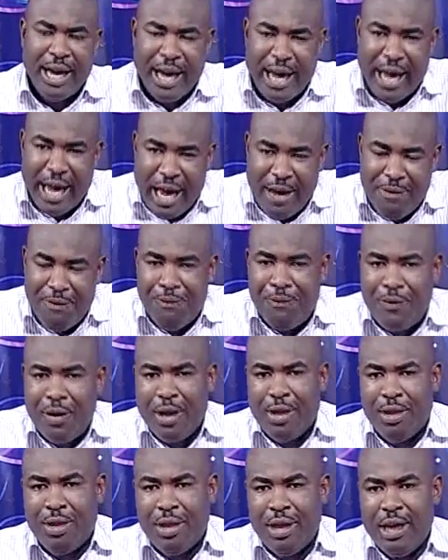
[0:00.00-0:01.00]

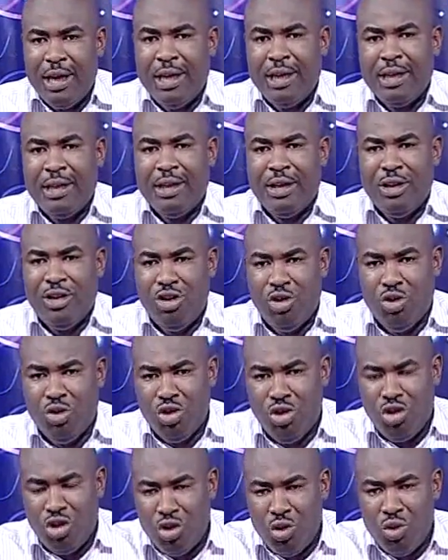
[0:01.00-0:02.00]
Everything you
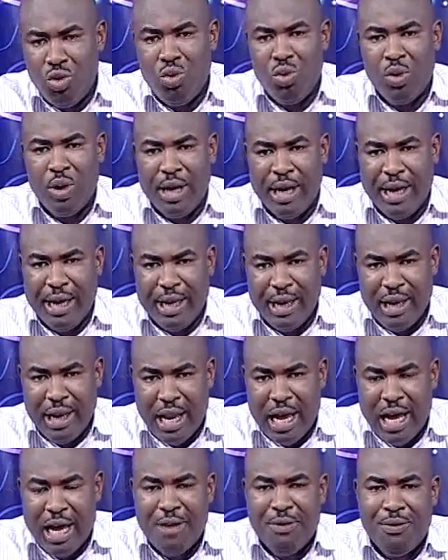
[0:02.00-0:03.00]
do in
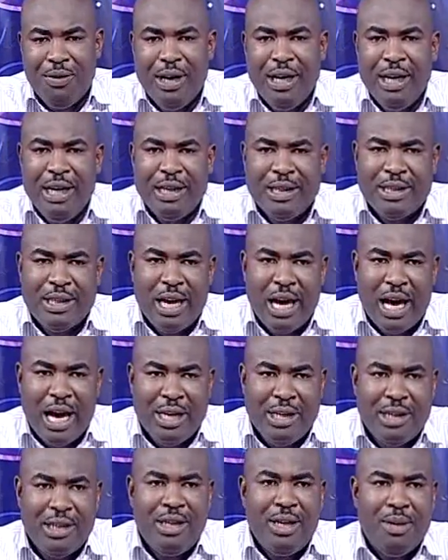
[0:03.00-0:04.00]
life is at
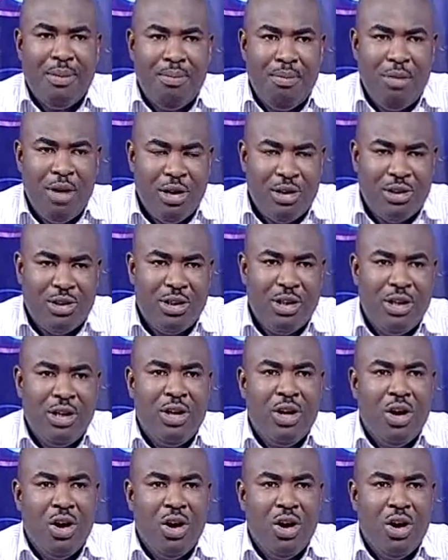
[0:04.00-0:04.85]
the mercy